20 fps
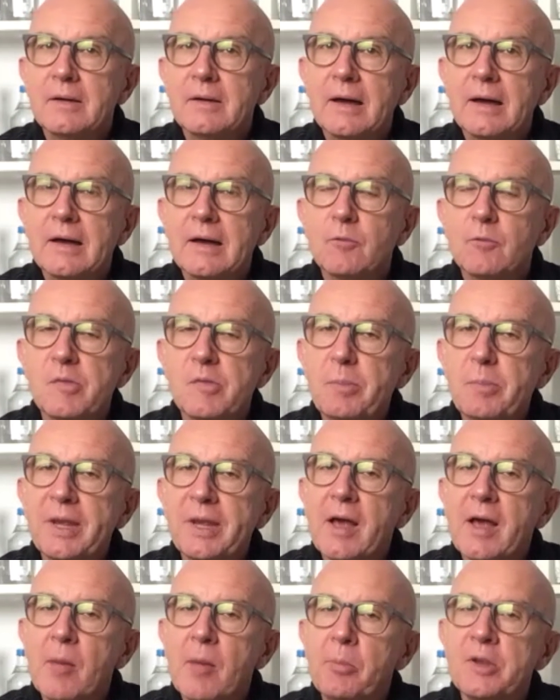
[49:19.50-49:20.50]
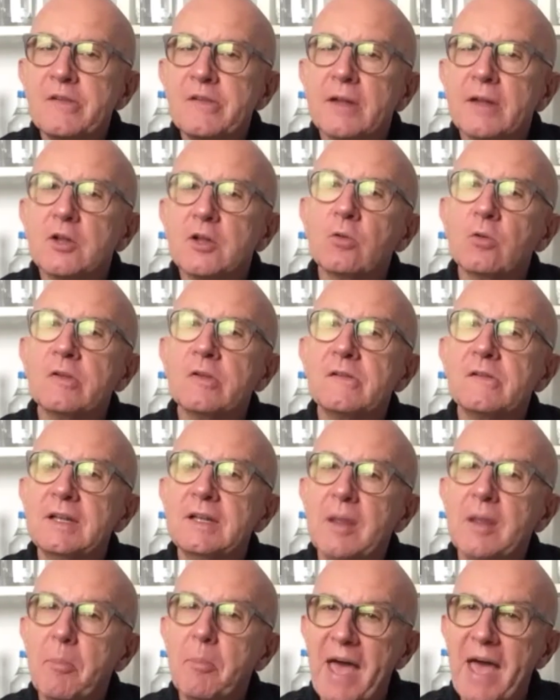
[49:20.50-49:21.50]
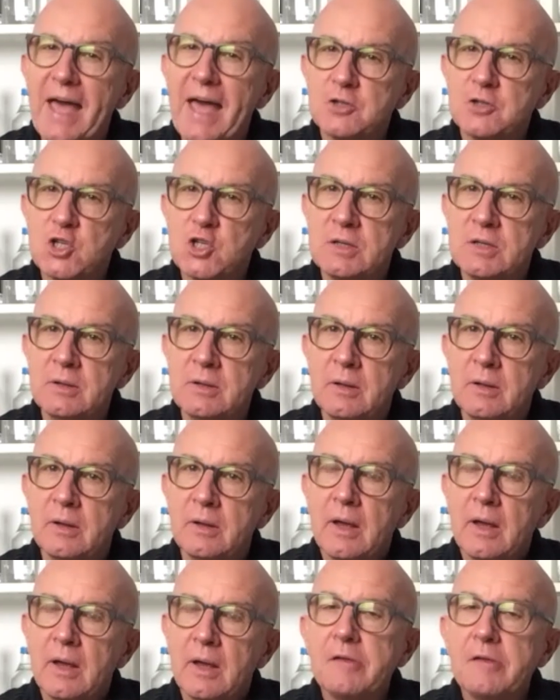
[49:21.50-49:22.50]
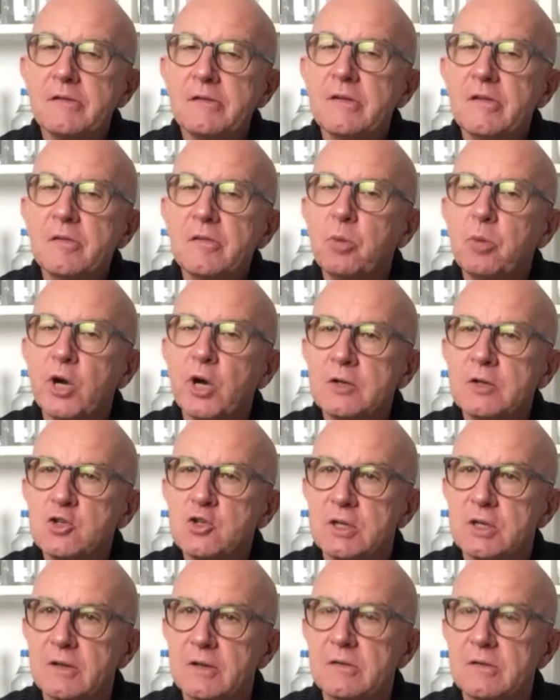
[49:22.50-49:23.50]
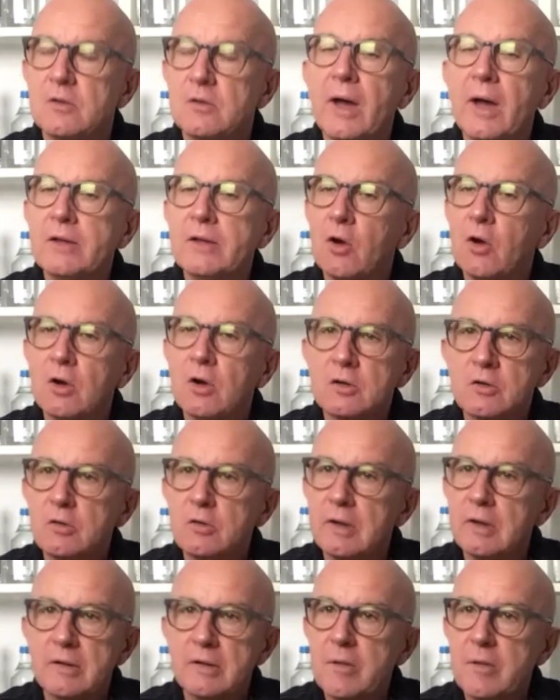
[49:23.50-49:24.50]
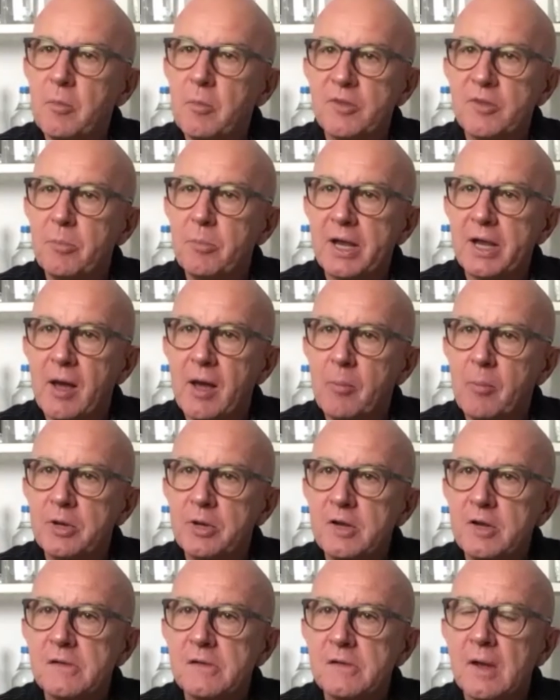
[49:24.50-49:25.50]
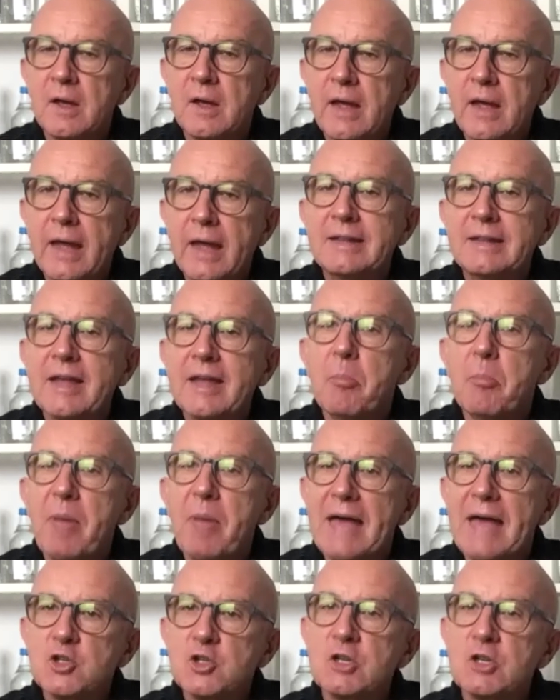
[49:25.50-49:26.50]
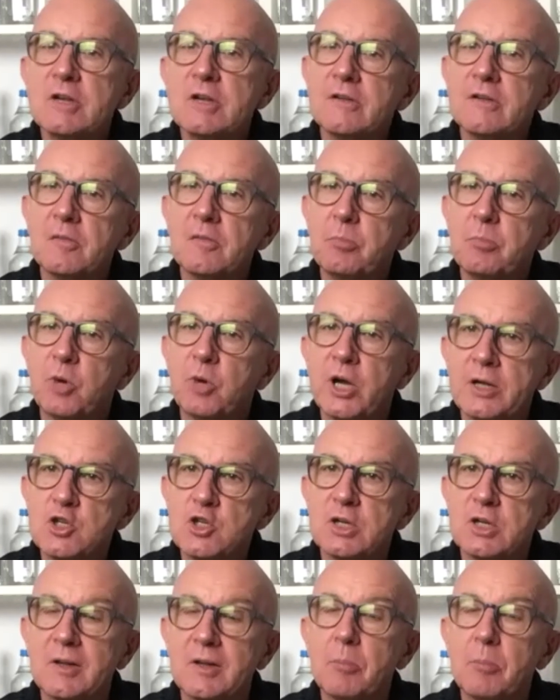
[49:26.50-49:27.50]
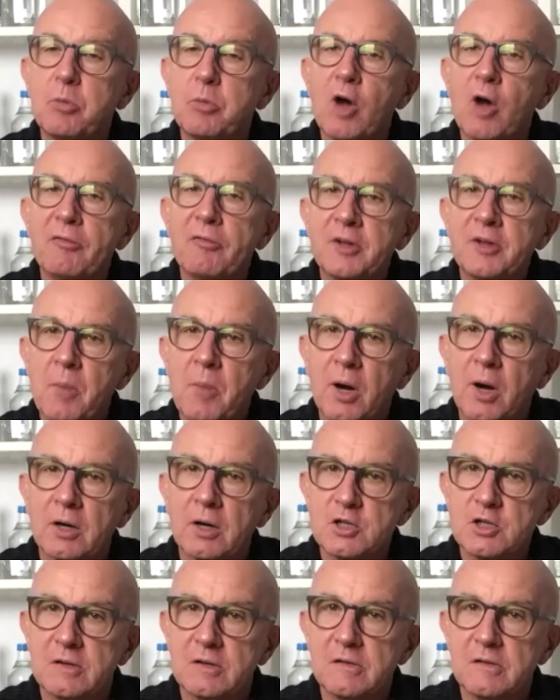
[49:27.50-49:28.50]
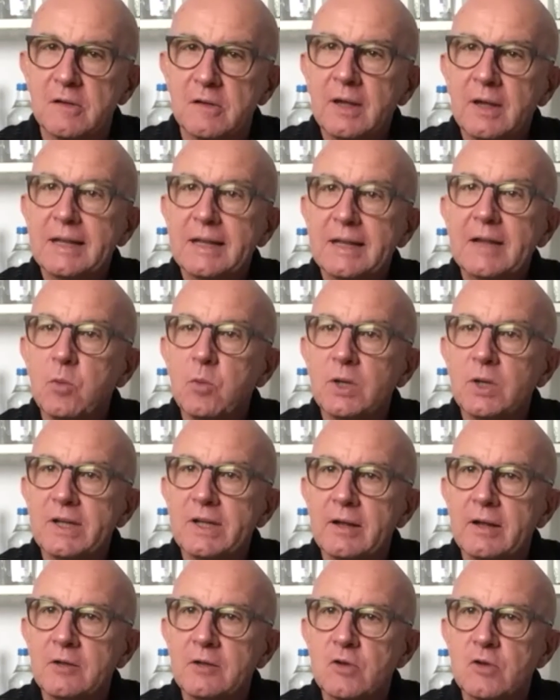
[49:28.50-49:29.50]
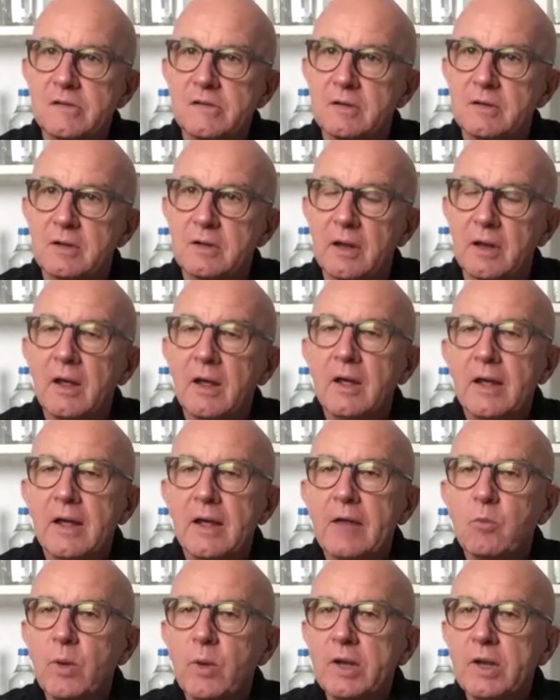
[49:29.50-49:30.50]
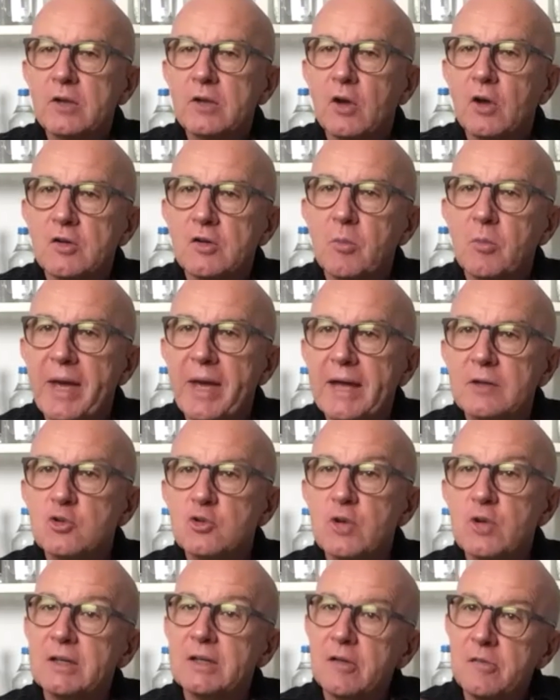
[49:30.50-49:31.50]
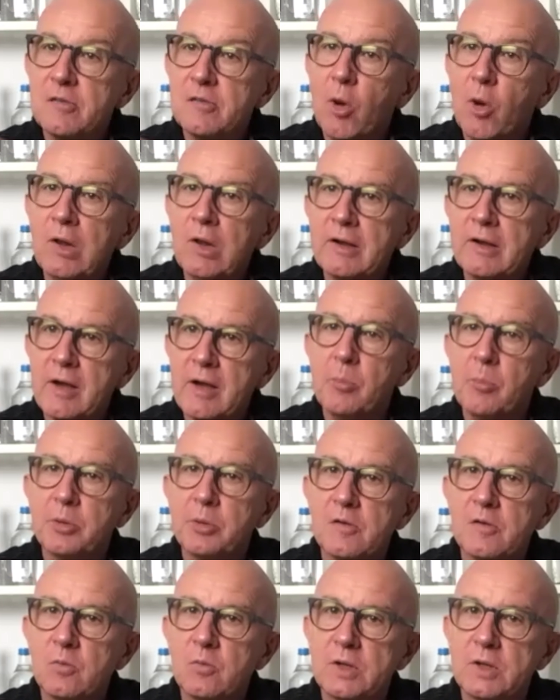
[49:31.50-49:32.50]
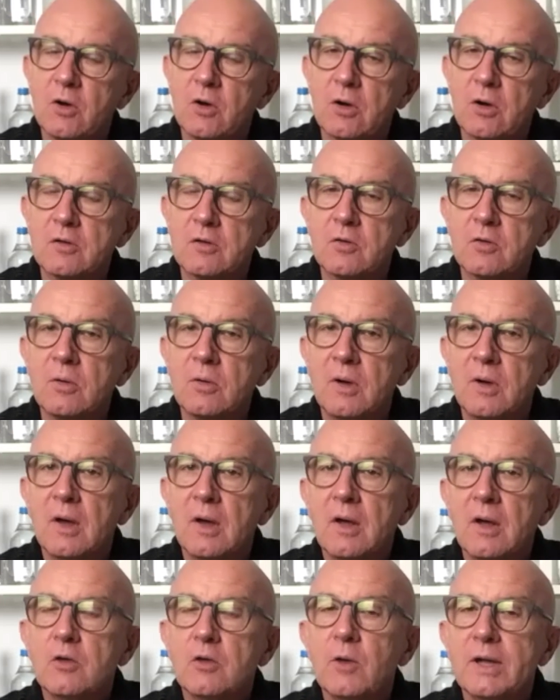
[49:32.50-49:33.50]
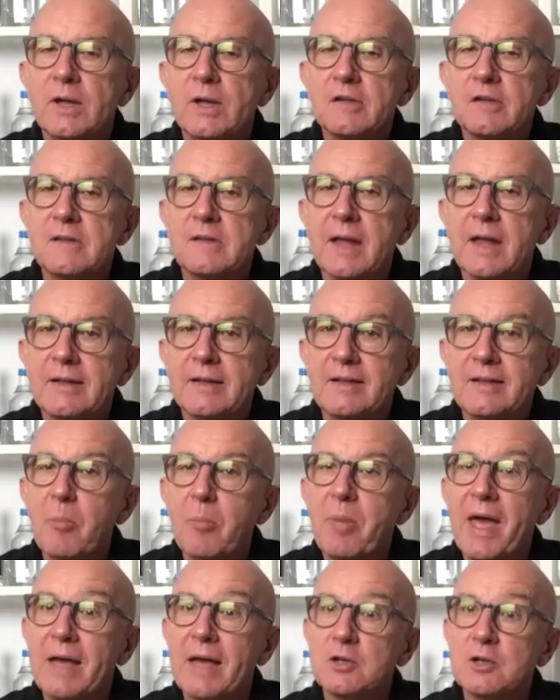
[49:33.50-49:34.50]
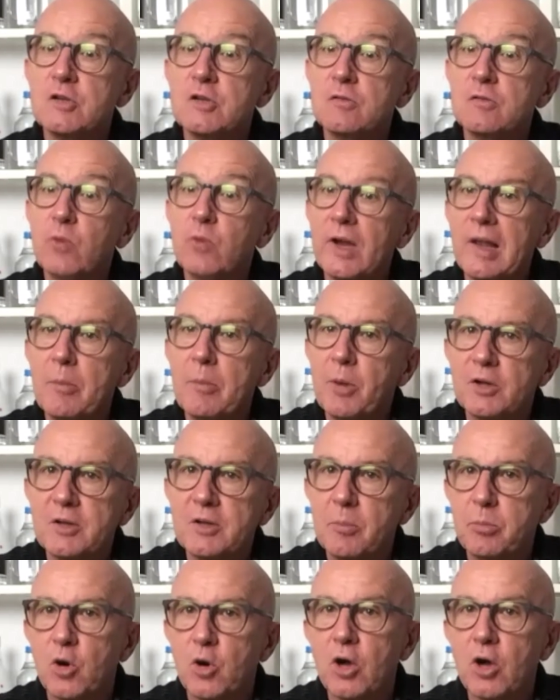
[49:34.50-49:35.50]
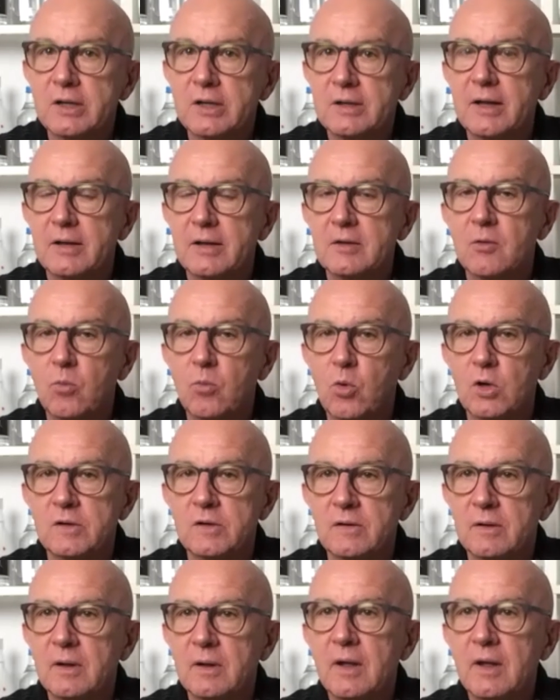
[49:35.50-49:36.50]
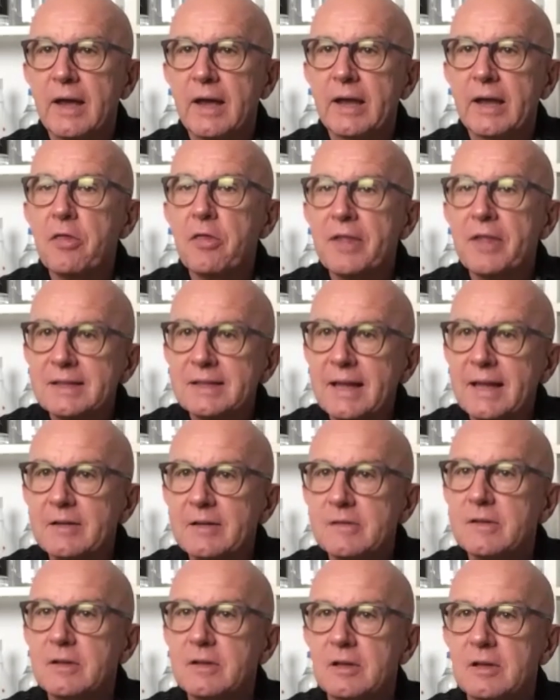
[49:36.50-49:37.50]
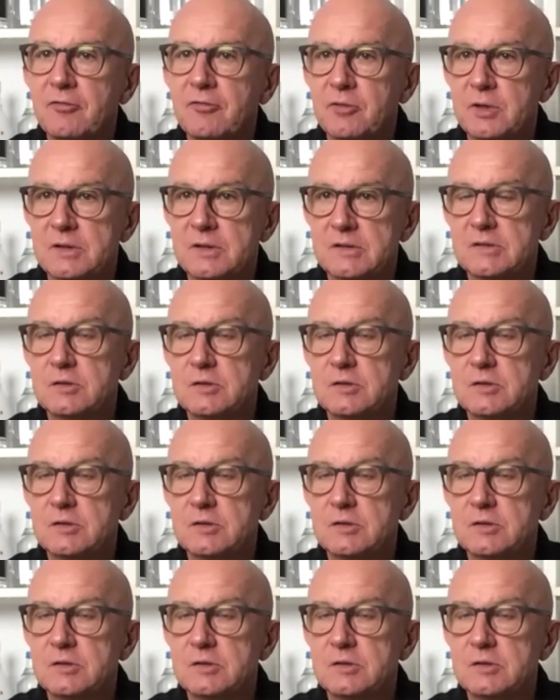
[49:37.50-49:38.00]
With big companies, I don't see the passion. I see spreadsheets. I talked to some of the big companies, and their passion is the spreadsheet, the profit margins. That's what they're interested in. And when you talk to Patrick and the smaller companies we talk to, you understand their passion is really about the product and the water. And I think that's the difference.